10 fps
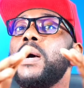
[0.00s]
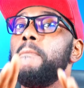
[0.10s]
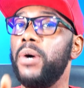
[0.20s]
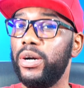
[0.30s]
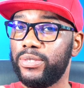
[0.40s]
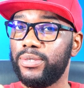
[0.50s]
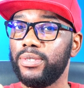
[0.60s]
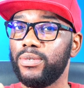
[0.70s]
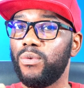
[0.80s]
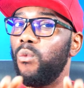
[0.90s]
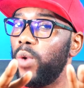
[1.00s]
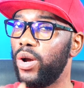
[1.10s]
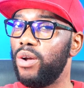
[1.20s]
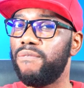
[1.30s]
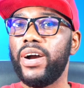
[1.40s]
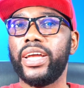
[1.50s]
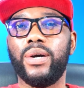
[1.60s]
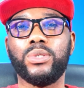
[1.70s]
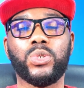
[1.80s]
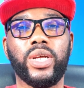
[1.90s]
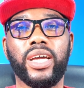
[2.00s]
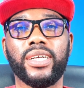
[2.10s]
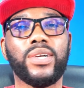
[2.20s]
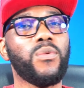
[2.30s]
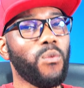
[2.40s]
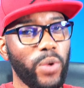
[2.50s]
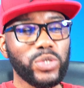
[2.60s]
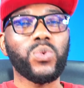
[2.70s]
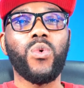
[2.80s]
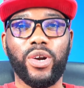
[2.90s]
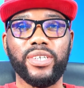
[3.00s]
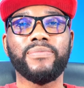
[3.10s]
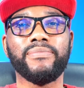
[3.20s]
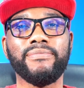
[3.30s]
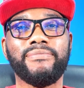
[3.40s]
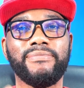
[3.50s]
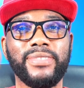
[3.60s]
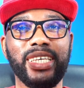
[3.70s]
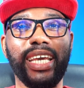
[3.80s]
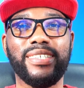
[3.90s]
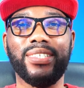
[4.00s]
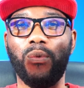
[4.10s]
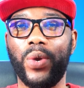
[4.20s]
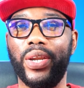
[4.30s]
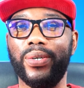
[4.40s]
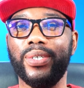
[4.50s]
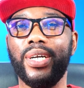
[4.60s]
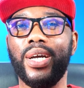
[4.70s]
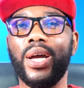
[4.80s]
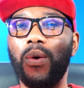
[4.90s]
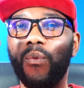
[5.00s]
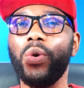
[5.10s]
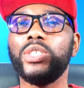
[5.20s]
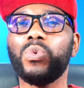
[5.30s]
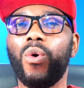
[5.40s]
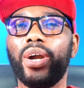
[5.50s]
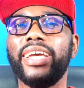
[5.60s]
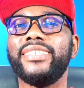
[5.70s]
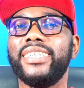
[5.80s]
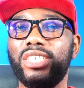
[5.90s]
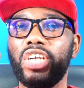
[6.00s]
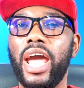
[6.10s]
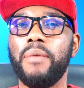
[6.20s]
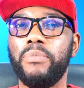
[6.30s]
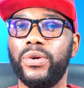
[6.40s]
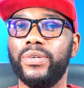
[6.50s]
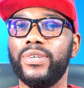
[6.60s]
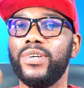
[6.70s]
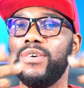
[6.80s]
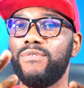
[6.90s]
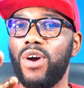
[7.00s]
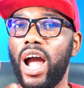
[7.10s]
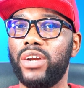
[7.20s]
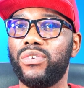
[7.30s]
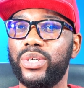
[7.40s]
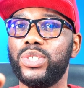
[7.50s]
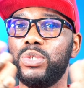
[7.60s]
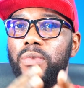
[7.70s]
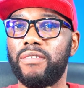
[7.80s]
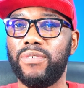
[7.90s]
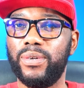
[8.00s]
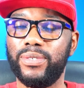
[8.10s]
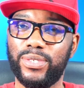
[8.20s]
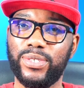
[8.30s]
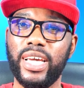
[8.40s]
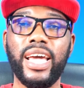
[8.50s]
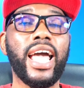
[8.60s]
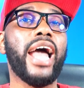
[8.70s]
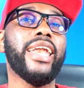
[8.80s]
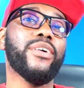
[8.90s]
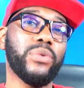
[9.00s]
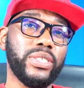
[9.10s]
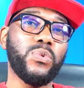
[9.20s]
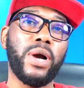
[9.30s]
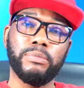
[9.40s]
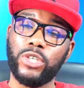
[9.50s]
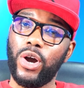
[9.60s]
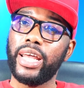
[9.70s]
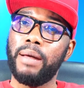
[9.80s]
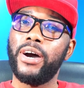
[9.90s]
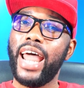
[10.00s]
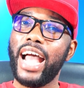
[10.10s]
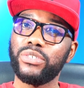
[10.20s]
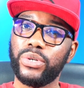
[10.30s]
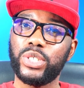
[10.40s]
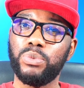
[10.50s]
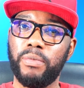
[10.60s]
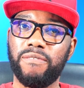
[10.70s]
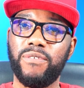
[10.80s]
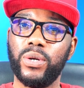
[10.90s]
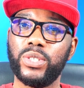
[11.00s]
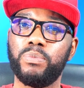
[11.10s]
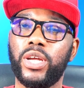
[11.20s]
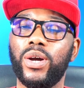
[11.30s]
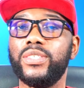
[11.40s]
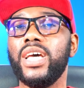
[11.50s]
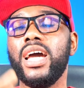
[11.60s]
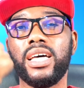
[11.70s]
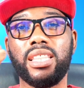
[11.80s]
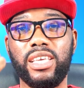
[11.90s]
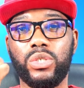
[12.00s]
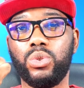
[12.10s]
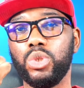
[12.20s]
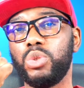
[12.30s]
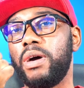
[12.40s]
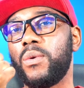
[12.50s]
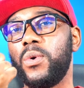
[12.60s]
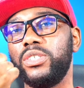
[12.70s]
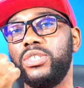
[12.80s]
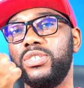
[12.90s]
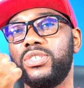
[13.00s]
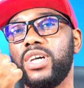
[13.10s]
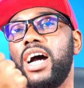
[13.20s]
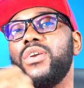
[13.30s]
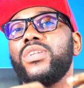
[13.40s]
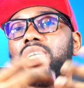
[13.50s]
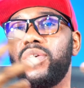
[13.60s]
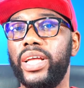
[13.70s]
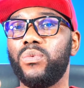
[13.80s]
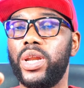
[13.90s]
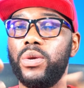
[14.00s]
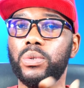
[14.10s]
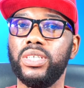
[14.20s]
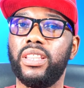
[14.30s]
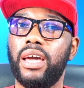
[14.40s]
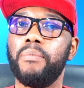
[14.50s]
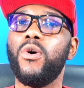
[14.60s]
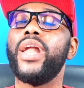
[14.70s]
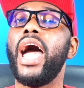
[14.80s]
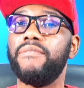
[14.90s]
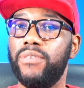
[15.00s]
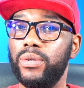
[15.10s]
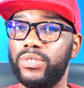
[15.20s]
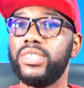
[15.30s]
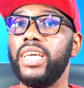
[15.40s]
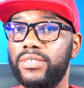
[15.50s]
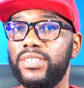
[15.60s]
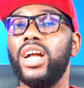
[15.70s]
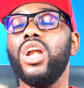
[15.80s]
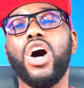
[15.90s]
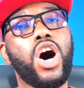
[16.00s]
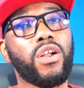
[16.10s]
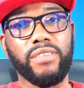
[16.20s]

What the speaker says: but we're going to find out today which one is the winner, which one is a champion for Android smartphones. And the reason why I'm talking about Android smartphones because these two smartwatches are not great when using them on iPhones. Yes, there are a lot of